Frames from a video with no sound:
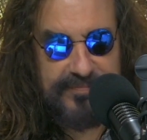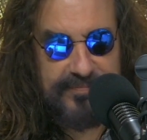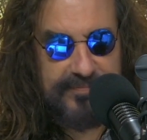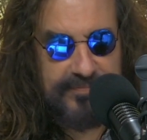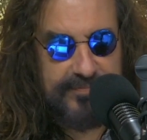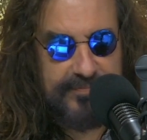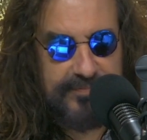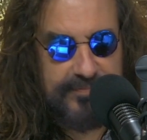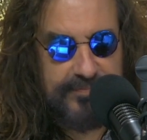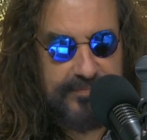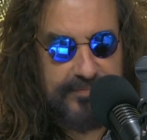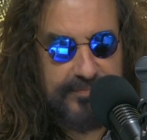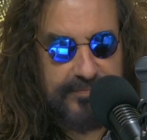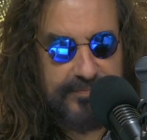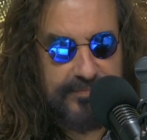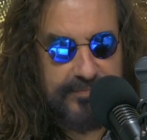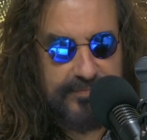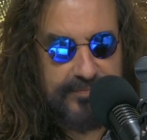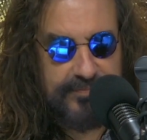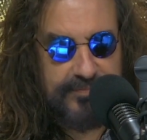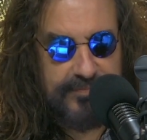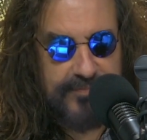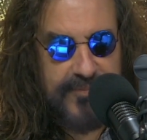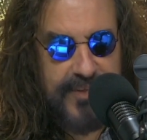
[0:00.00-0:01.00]
Mm.
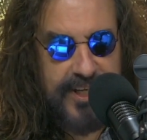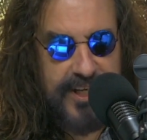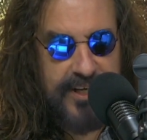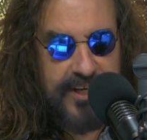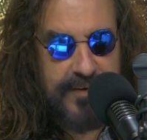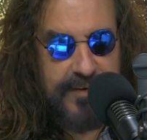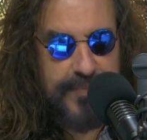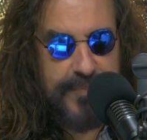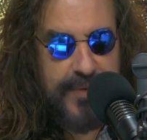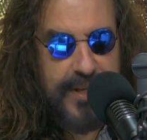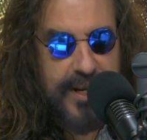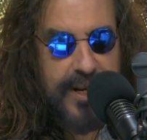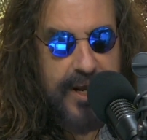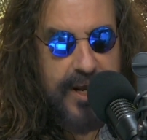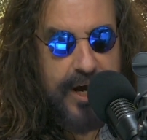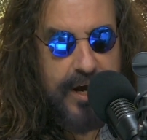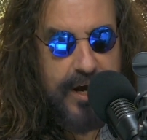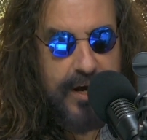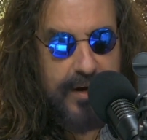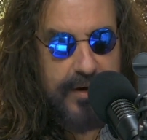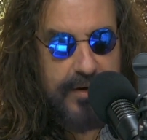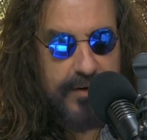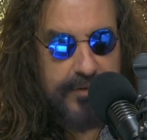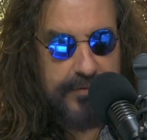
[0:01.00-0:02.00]
Yeah. And
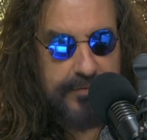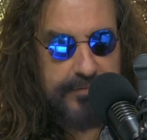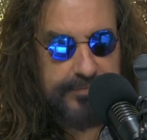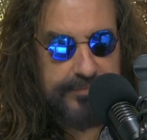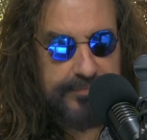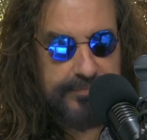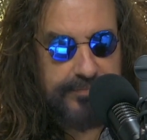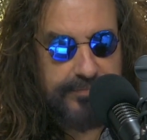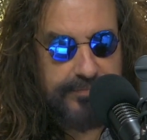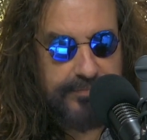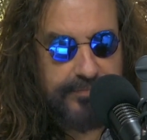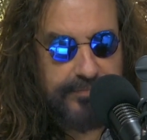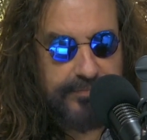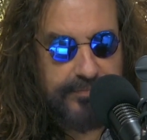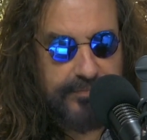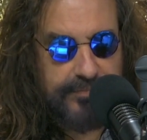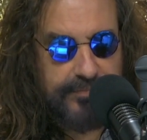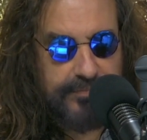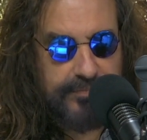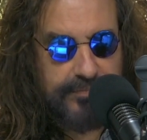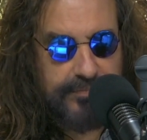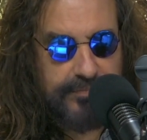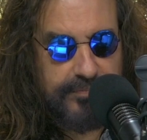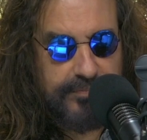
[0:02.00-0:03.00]
Nashville, I guess, wouldn't be a bad
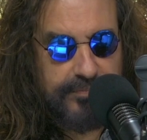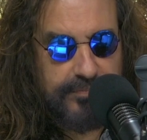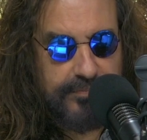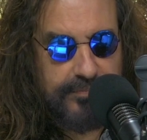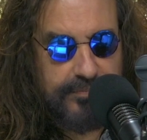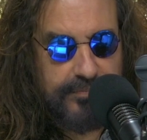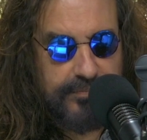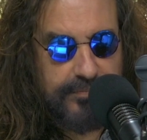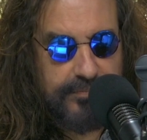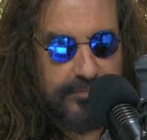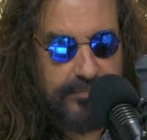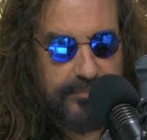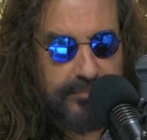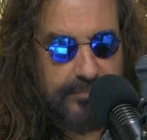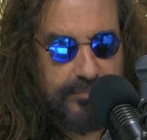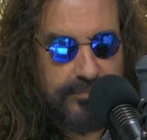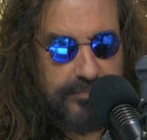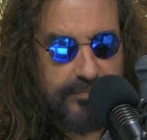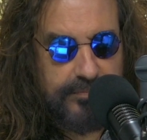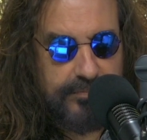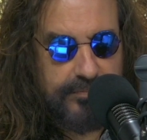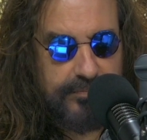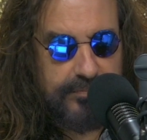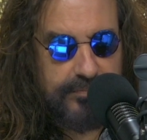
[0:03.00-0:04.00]
place to do that. I guess.
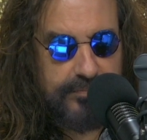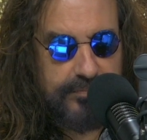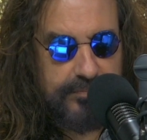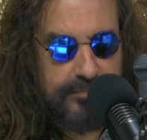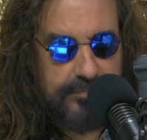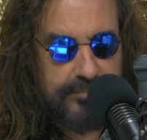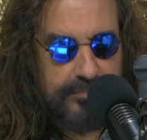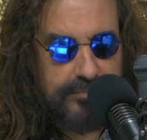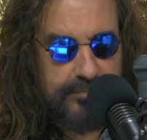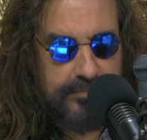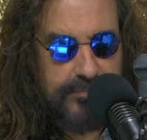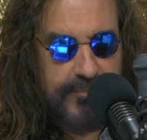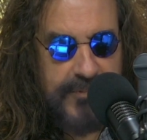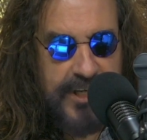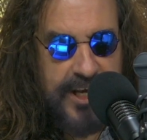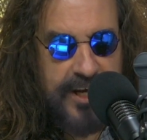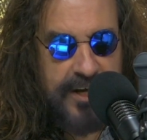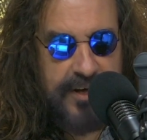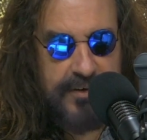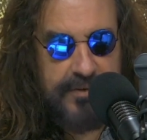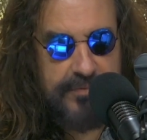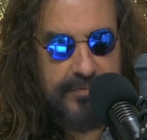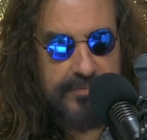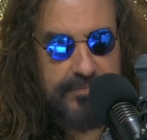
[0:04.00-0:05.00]
I don't know.
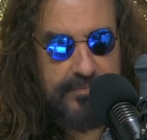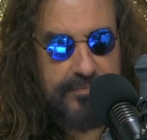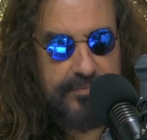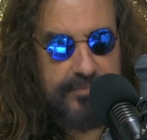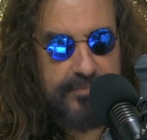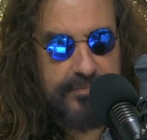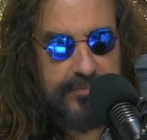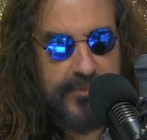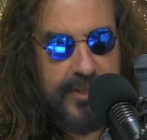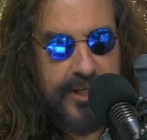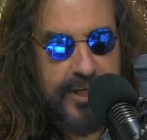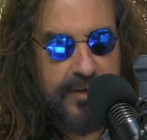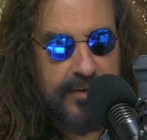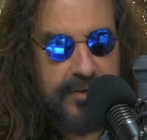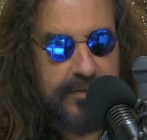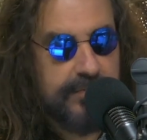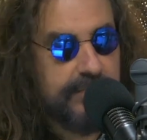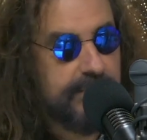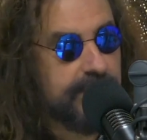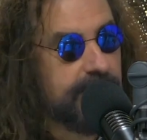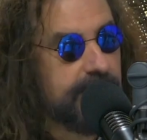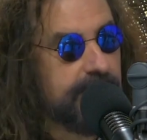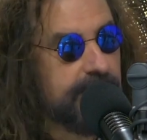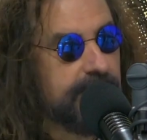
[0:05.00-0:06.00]
No, no.
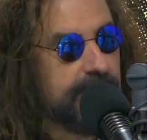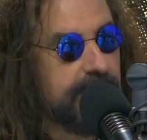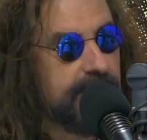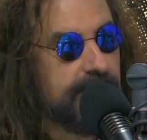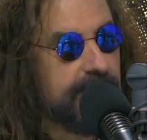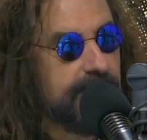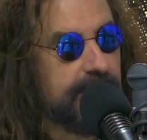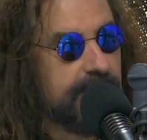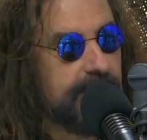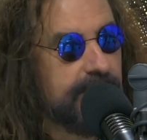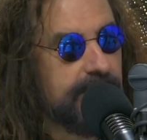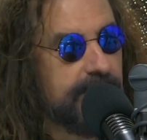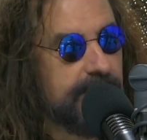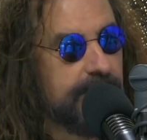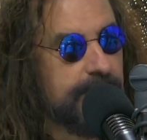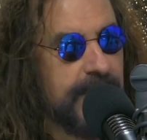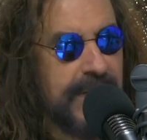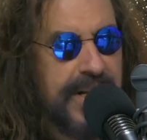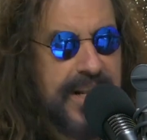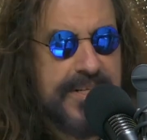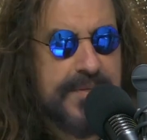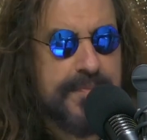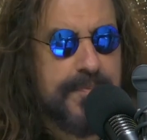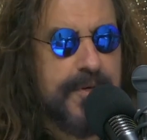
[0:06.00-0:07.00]
Hmm.
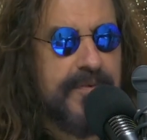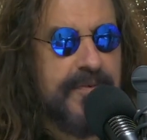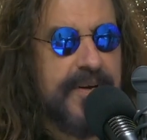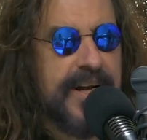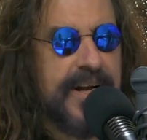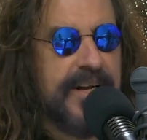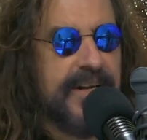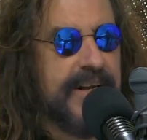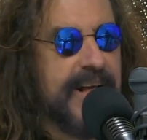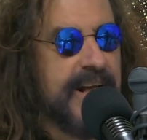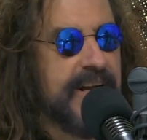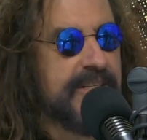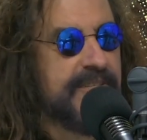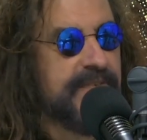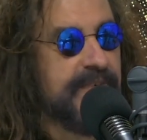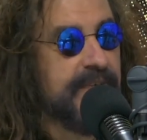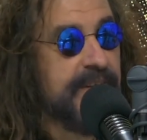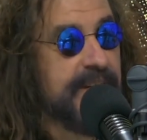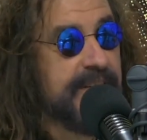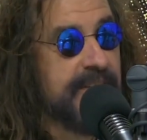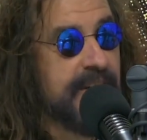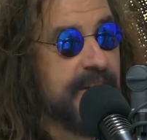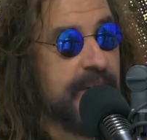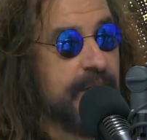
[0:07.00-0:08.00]
But let's move out of Nashville.
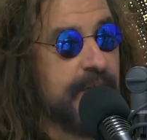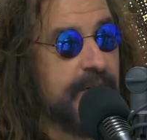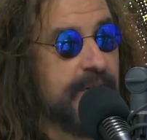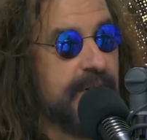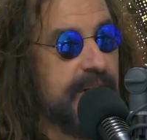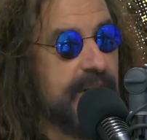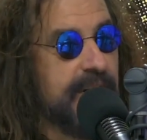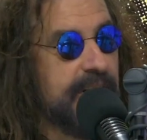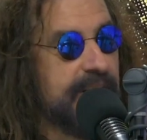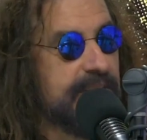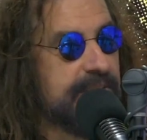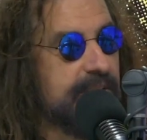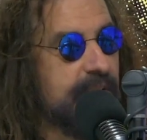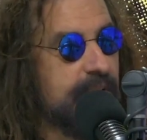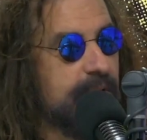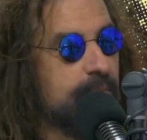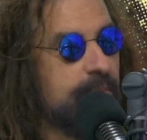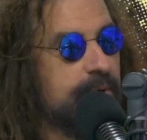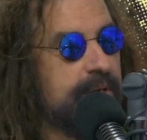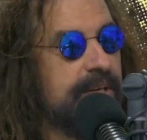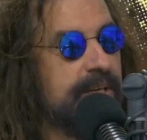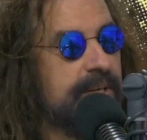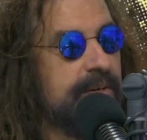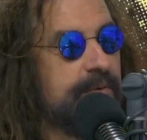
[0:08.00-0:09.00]
Let's, yeah, let's go do. to let's go to
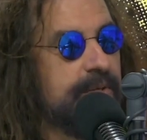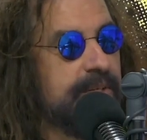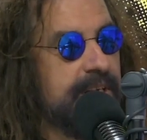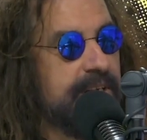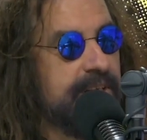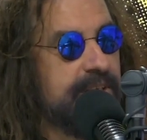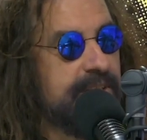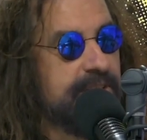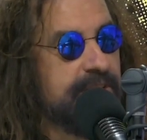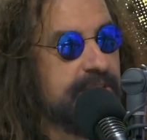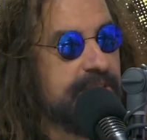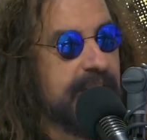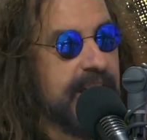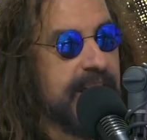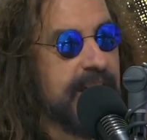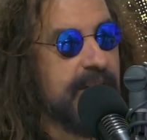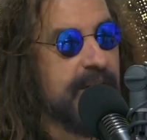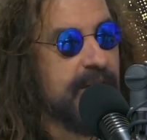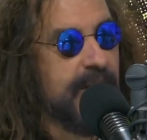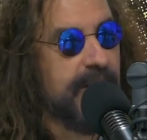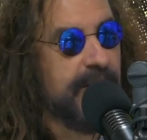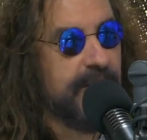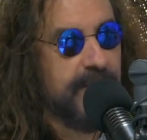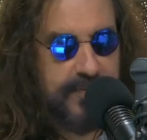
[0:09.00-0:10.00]
Rio de
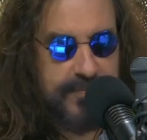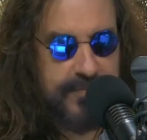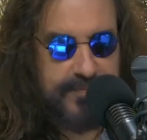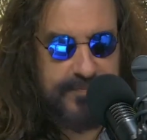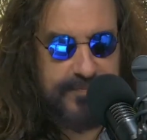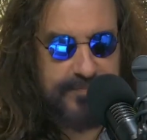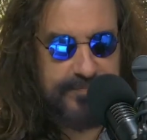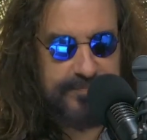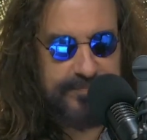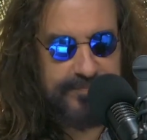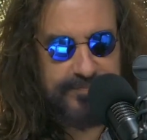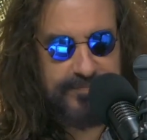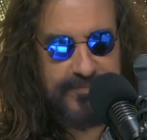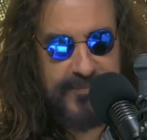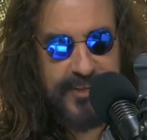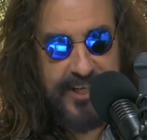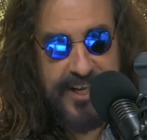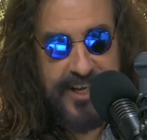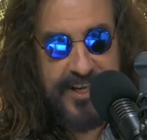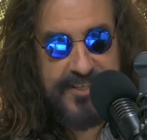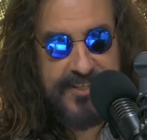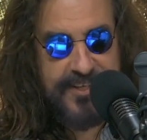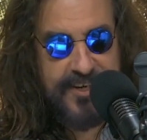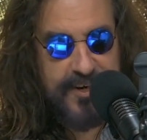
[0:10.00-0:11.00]
Janeiro. Rio.
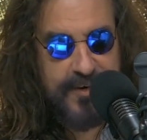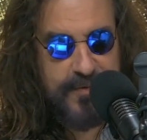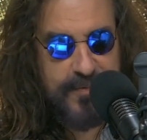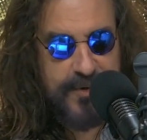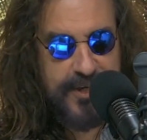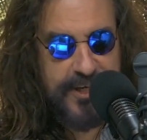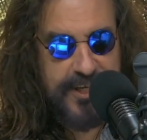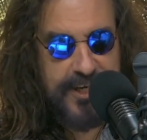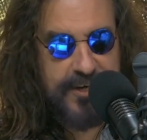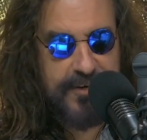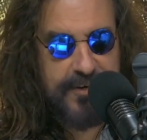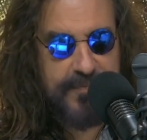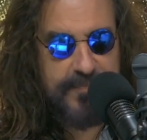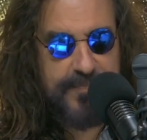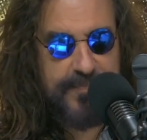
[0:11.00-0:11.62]
Yeah, let's go to Rio.